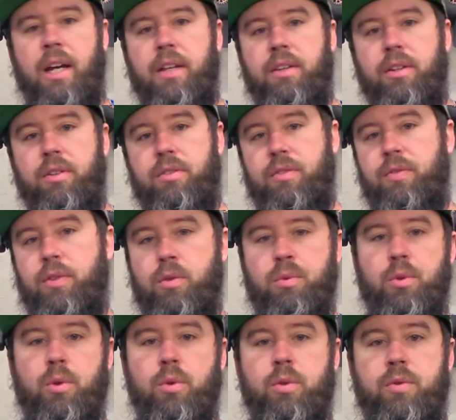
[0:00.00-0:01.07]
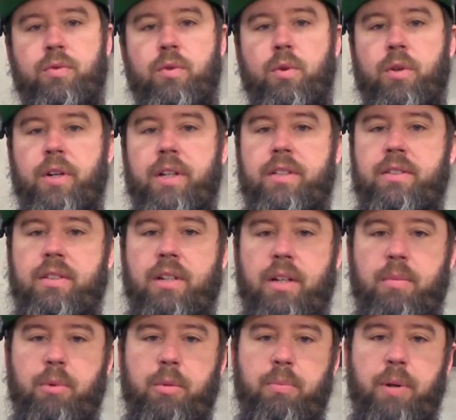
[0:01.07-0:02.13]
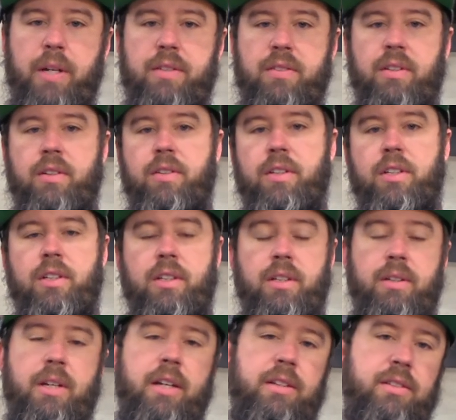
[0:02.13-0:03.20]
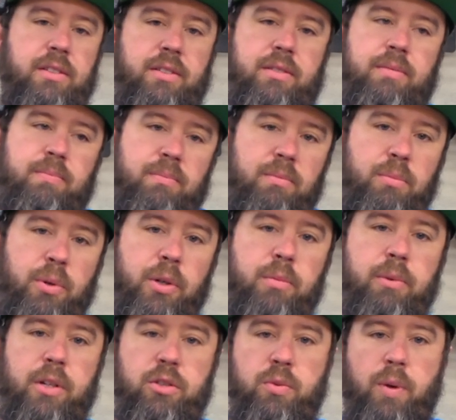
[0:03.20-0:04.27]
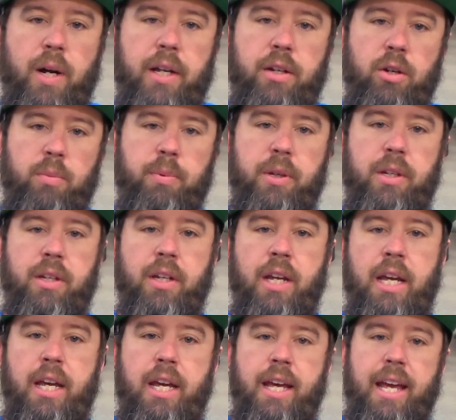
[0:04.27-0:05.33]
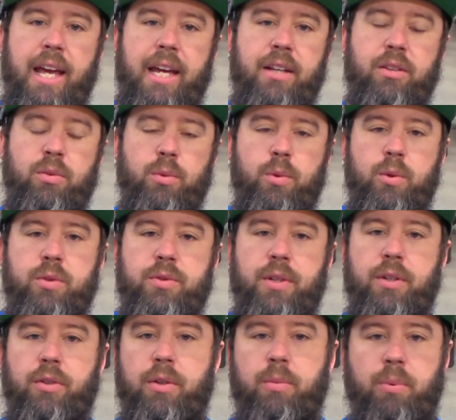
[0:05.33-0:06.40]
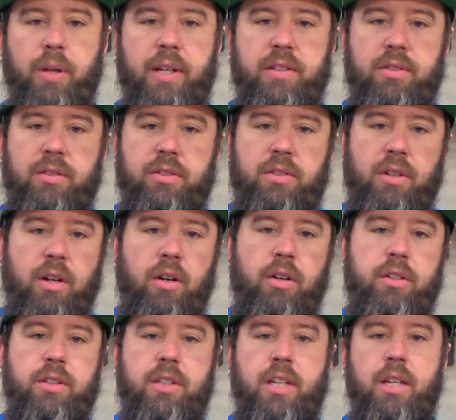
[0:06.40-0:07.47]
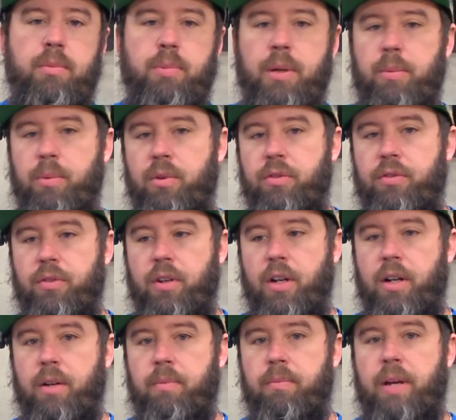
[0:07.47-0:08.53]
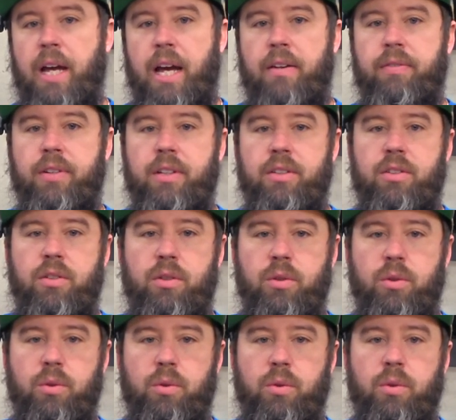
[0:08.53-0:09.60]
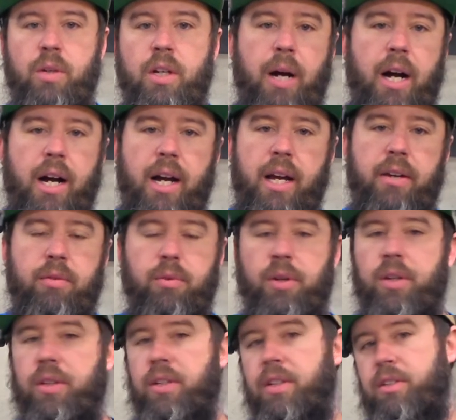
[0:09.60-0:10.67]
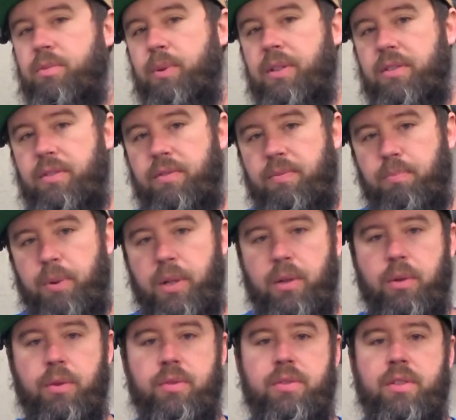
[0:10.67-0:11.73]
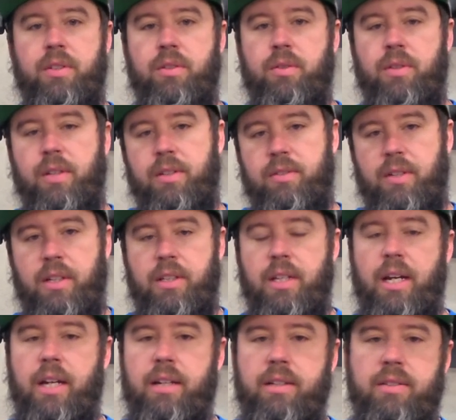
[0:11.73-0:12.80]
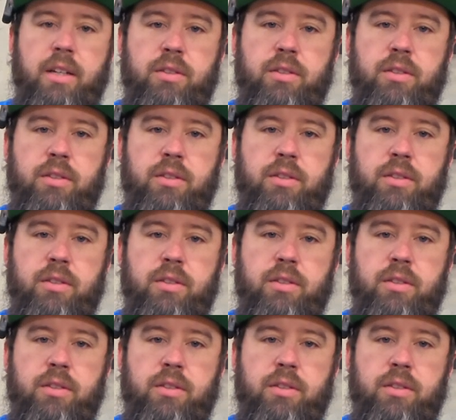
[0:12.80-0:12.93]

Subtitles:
There's a few rules for it, but basically it's pretty much wide open. And the rules that are in place are to keep people from having to buy really expensive builds and do things like that.